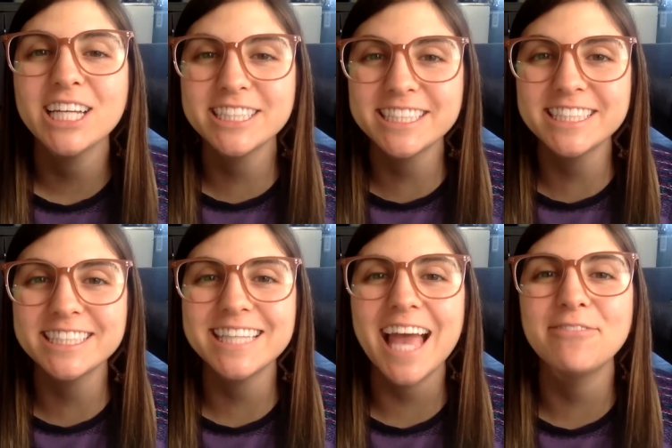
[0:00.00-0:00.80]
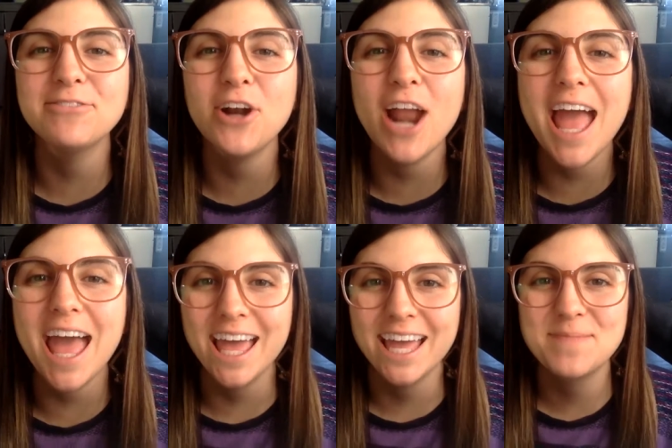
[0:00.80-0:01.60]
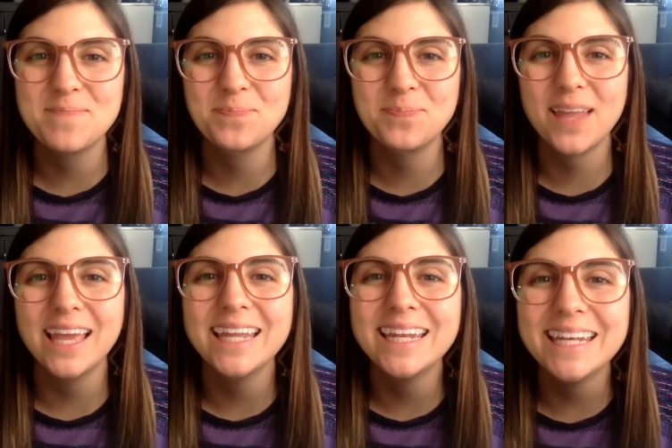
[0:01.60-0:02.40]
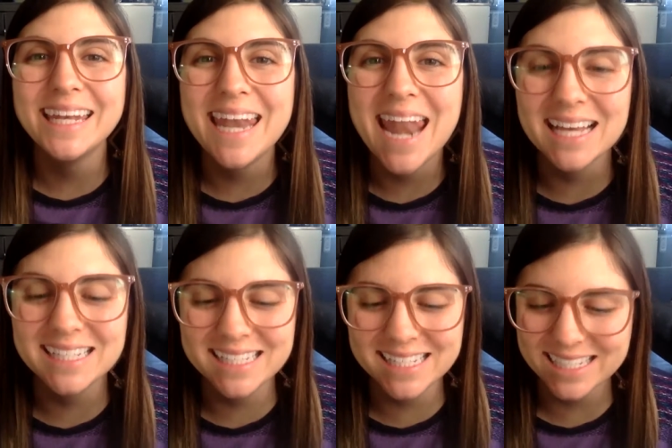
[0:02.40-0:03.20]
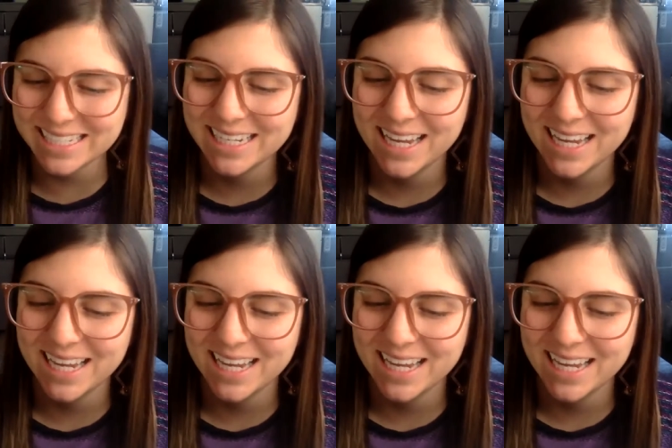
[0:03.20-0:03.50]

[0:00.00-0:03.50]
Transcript: s after eh, nest.